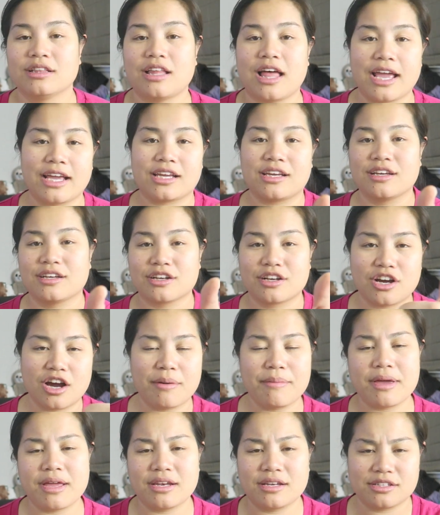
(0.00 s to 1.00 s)
Like,
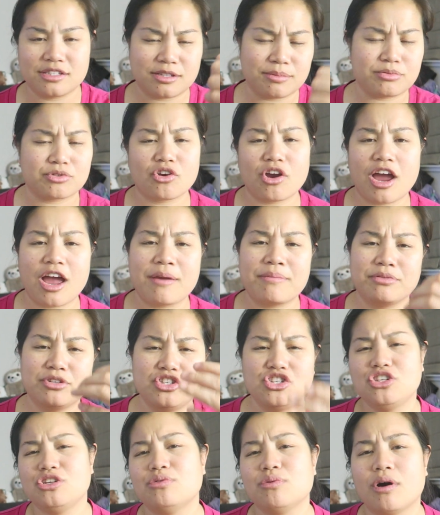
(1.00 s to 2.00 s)
comment,
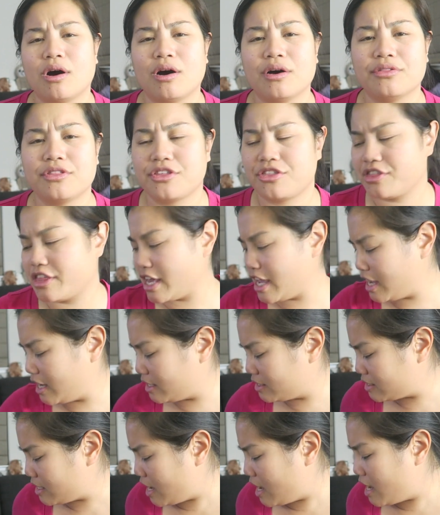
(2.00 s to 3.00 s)
subscribe, do all the
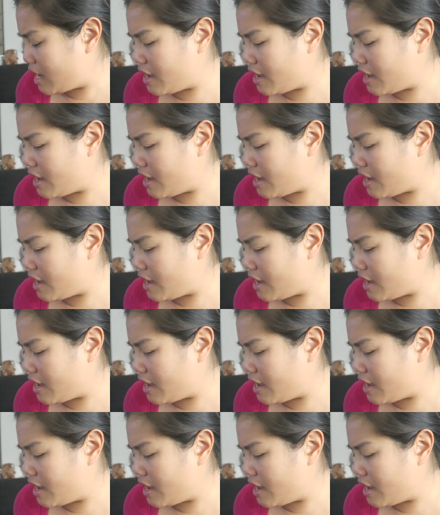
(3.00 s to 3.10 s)
things.